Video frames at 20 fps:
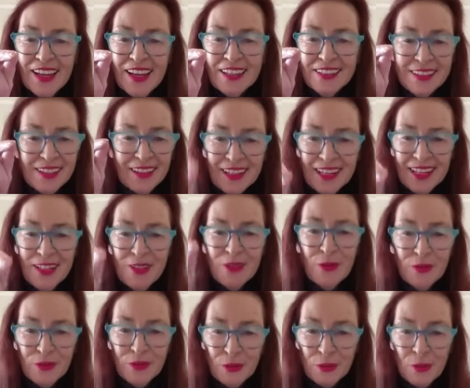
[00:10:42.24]
as the
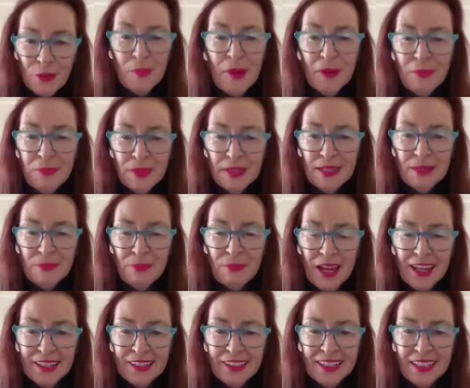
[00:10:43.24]
leader of the Republican
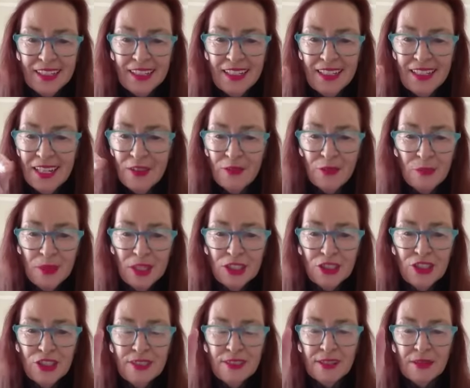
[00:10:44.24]
Party. He never
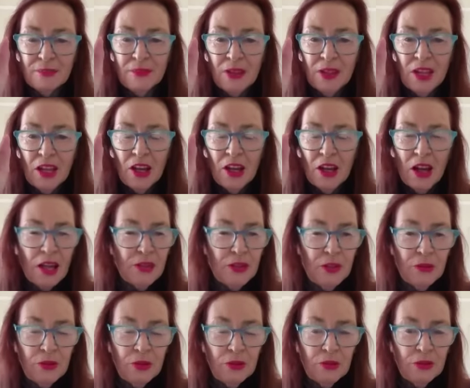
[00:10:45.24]
mentions them. I
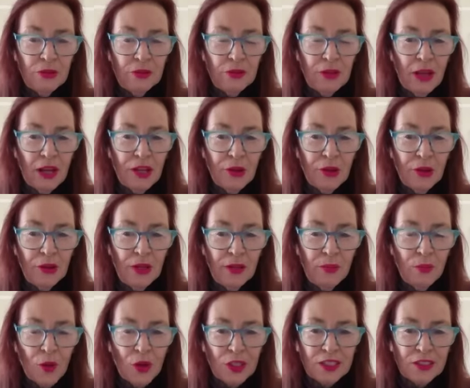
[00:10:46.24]
thought I heard
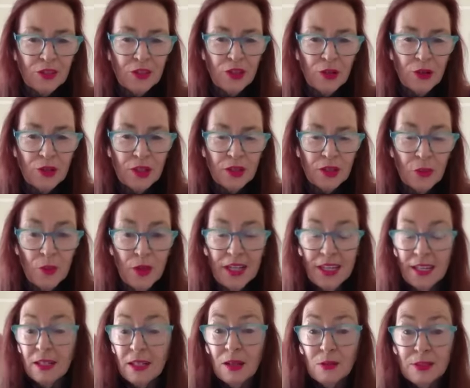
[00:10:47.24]
him once during the
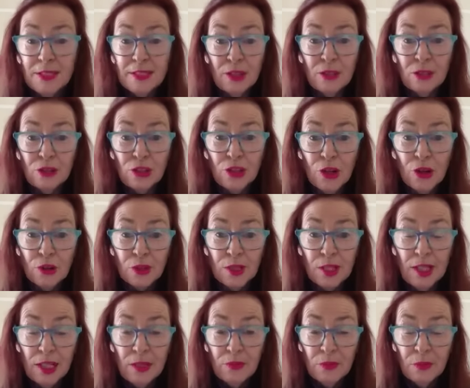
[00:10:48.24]
week, and I was so shocked
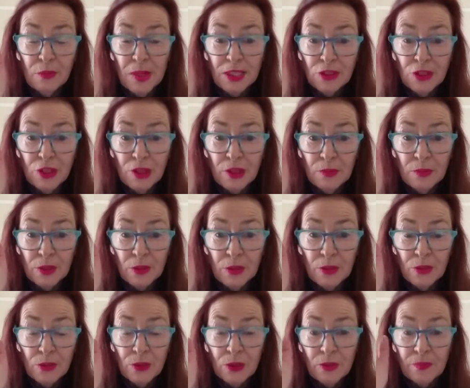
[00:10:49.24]
he even mentioned them at
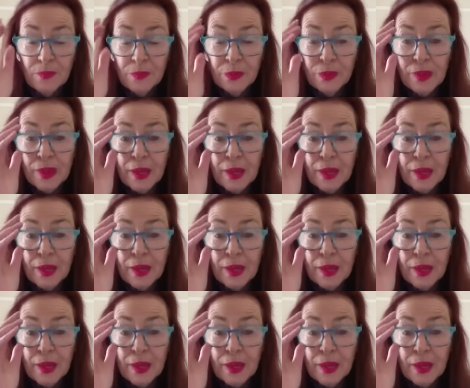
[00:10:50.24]
all,